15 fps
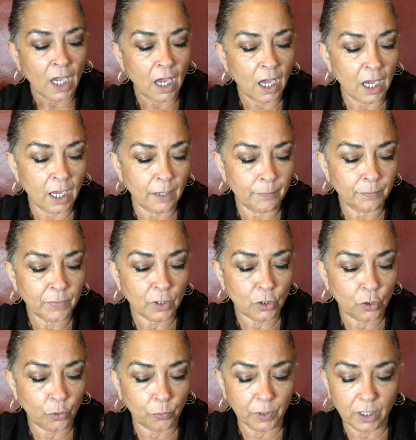um,
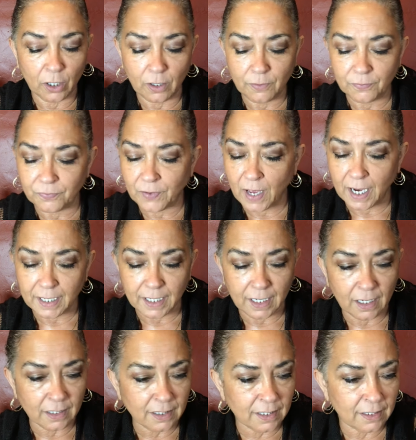career,
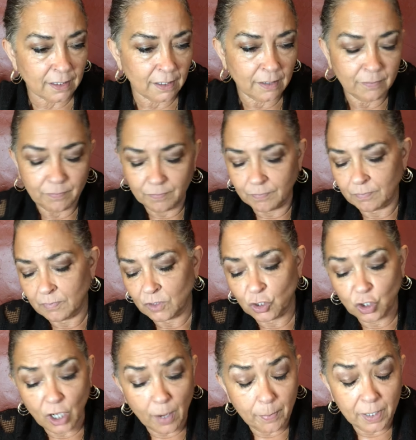finance,
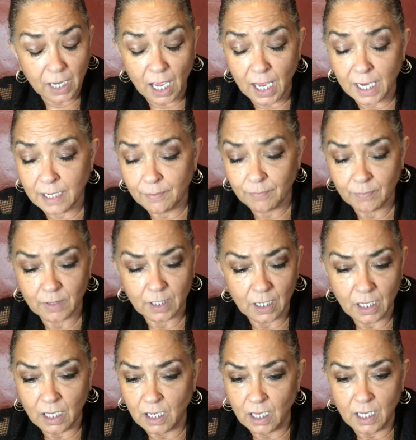Gemini,
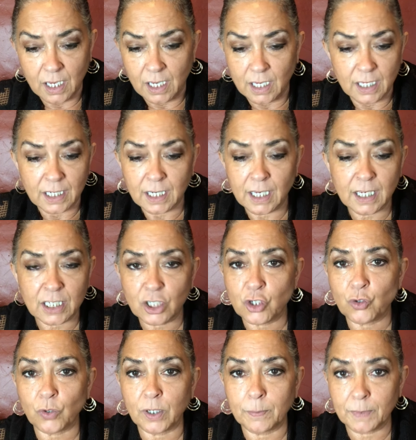
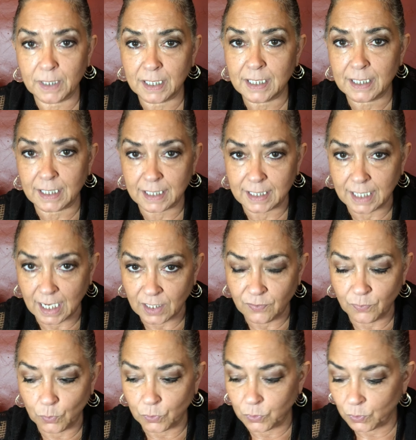extremely
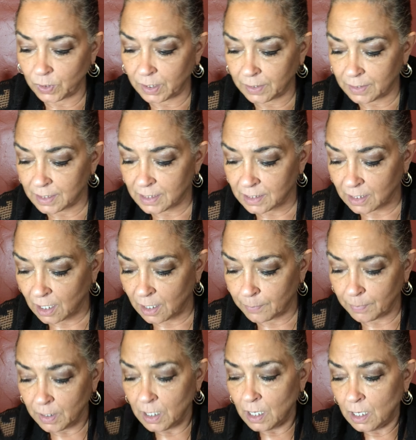successful during this
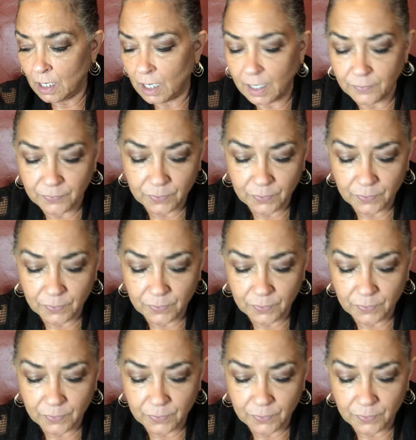time. I